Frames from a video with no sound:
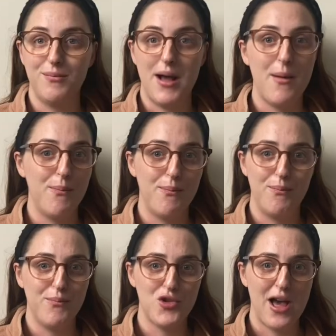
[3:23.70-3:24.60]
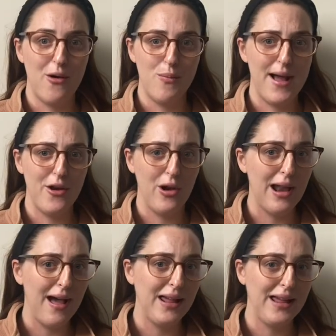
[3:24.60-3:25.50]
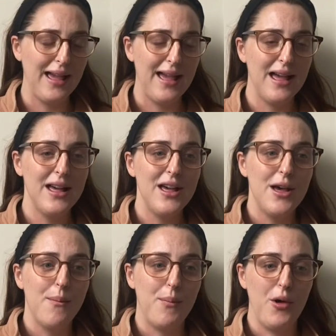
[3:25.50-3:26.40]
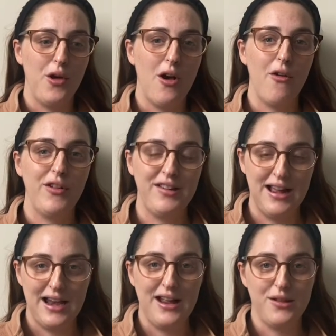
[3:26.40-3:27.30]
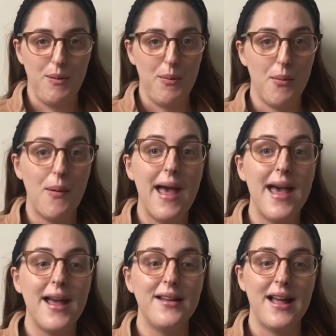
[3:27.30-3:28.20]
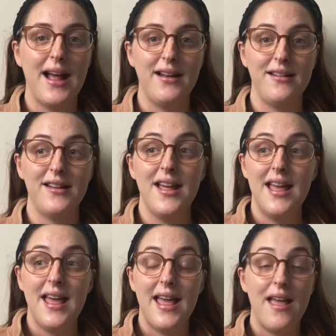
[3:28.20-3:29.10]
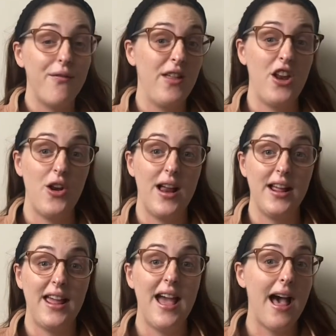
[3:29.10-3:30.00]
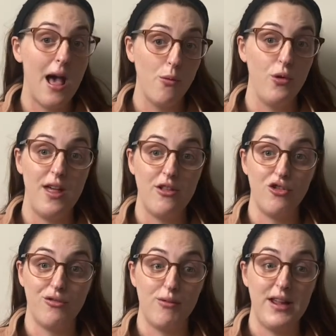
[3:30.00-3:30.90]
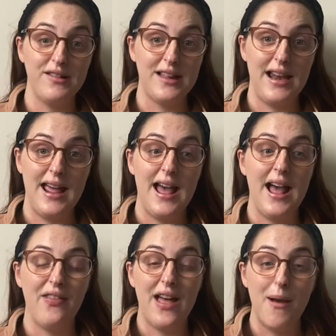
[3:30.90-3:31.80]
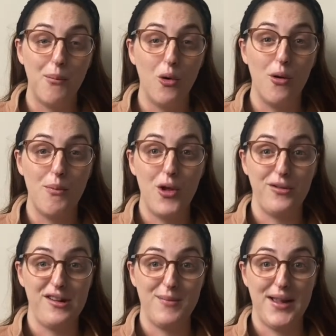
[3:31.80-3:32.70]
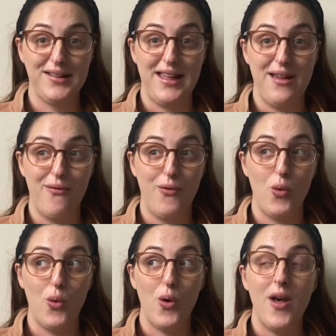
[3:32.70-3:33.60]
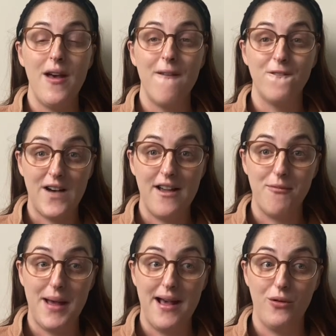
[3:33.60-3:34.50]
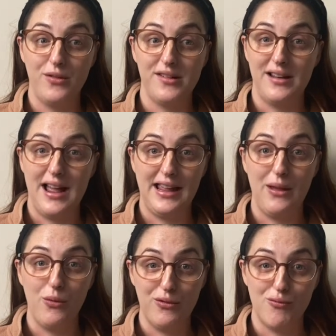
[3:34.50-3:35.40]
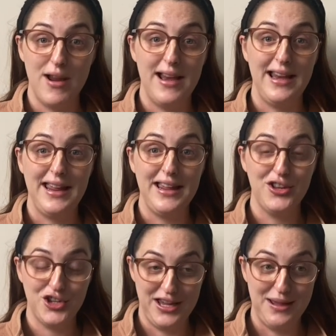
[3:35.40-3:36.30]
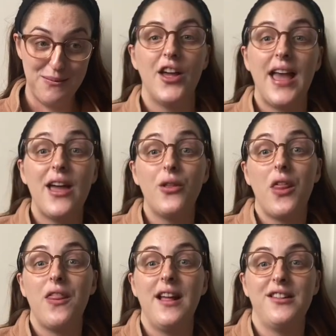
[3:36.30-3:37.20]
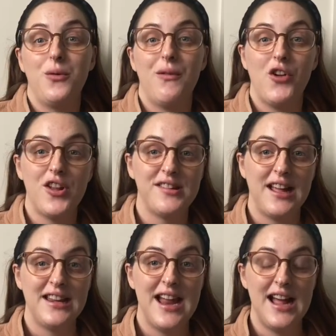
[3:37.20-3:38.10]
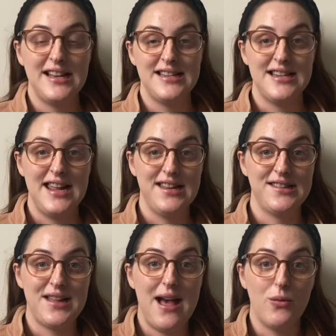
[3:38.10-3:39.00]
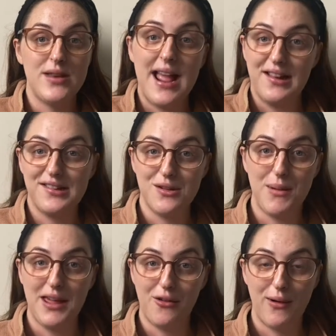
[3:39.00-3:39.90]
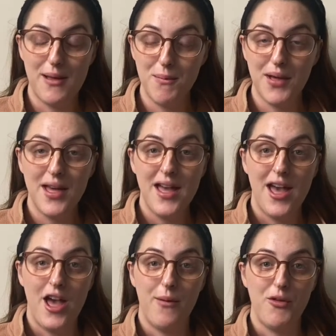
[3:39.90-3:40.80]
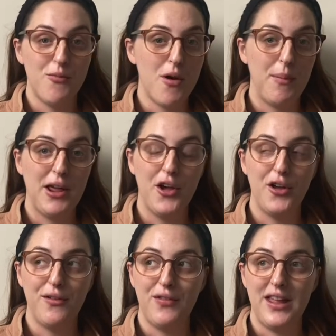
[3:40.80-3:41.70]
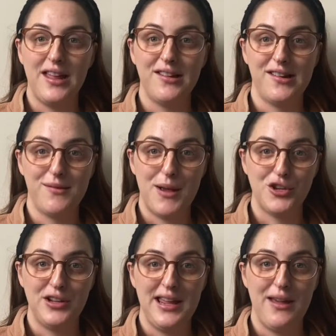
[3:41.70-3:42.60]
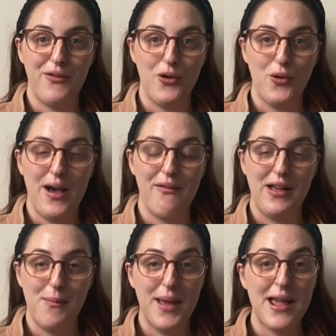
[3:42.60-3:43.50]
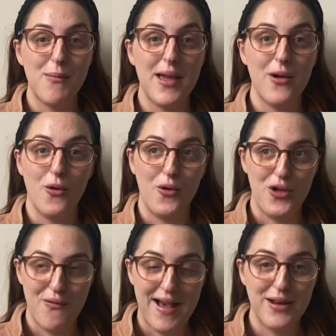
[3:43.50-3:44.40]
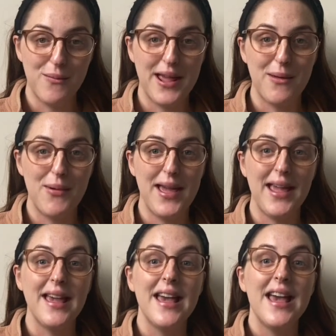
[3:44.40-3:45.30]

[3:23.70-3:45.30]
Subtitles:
my child might not like it, but obviously I like to be prepared, and if they don't like it I will then just resell it. And I bought a Moses basket for £5, it was really cheap. Okay, other things that we've got secondhand is our Next to Me crib. You've probably heard of these, especially if you're having a baby or you've had a baby.